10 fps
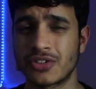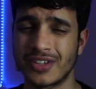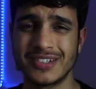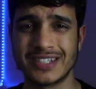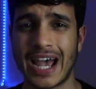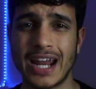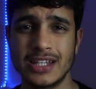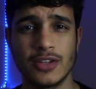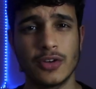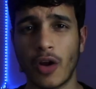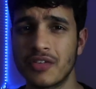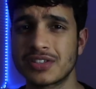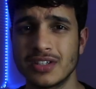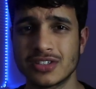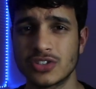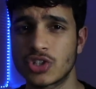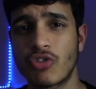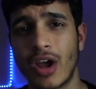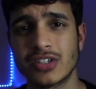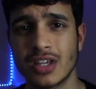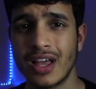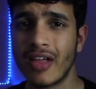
the anxiety, the nervousness, the stress